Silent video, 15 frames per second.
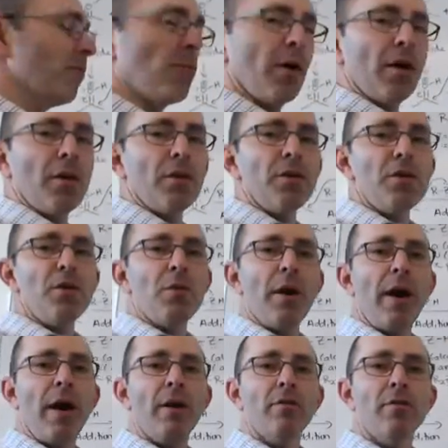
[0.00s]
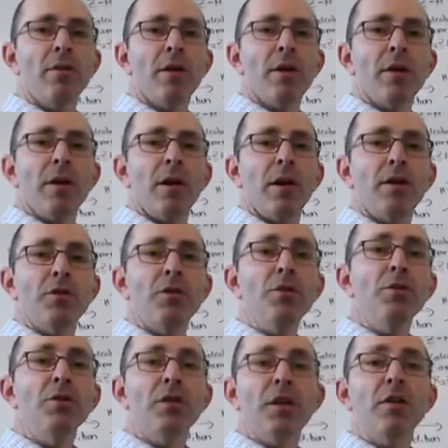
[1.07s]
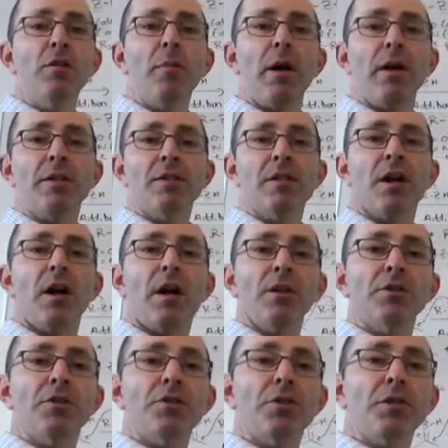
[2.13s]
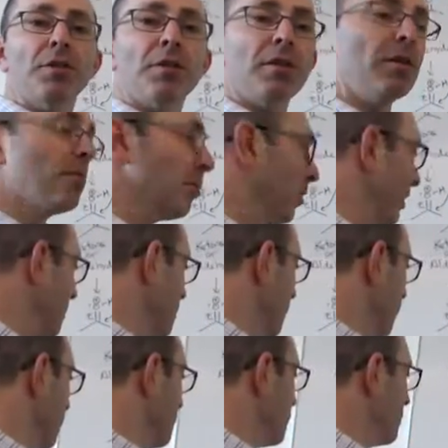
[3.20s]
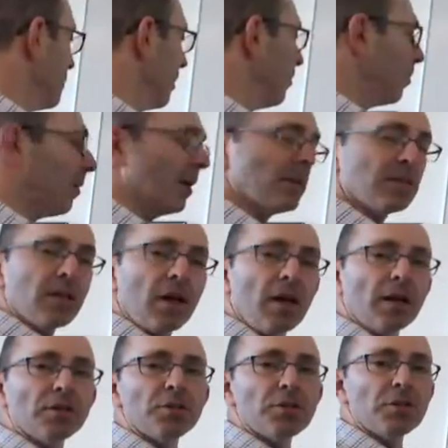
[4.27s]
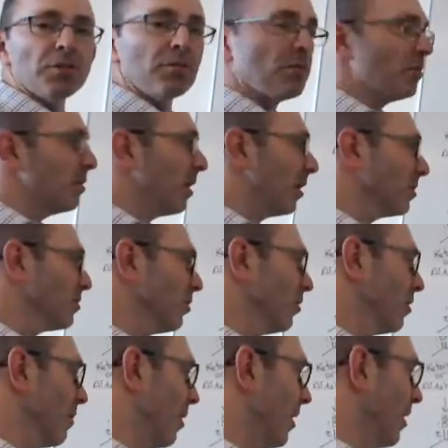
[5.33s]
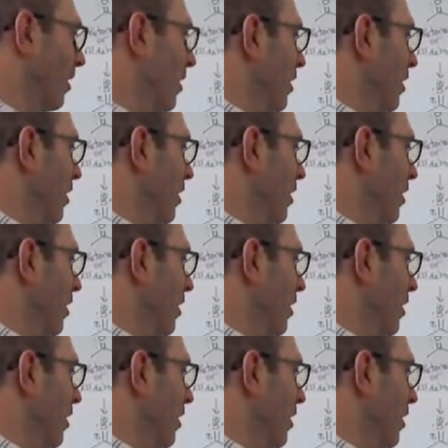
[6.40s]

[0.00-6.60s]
Where you have two single bonds to oxygen in place of the two double bonds to oxygen from the oxonium ion.